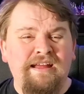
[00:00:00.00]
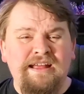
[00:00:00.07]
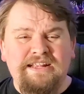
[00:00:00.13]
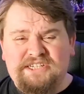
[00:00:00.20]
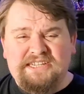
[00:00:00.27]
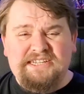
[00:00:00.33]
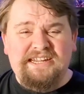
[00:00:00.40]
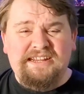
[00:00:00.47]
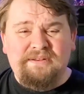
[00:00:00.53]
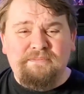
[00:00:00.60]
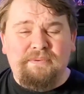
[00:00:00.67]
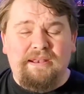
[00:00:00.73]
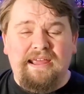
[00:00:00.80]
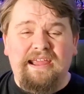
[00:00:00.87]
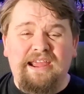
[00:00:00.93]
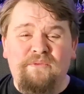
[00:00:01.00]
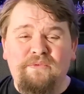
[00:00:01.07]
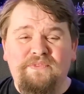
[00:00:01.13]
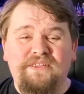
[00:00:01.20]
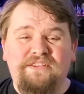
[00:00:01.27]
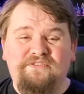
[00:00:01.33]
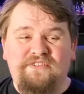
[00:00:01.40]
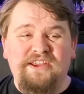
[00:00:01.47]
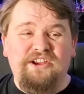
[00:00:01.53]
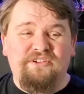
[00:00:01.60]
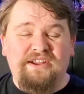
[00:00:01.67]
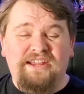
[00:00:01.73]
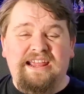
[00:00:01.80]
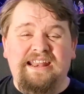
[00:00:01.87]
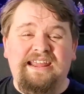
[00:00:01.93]
just sitting and playing with this figure
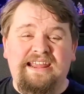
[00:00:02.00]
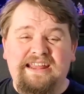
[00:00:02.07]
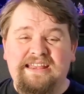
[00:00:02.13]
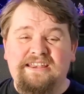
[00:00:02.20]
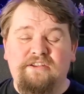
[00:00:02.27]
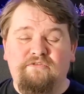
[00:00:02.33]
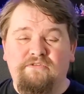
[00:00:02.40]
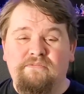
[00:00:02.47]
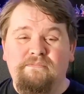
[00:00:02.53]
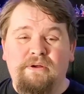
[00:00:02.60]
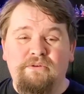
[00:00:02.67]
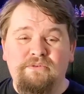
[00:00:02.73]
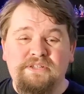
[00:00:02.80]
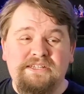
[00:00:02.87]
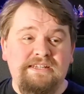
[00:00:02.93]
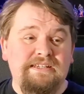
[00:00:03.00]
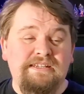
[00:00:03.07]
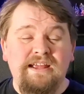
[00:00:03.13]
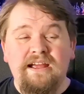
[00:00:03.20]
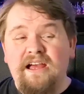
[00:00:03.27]
and getting it in different poses.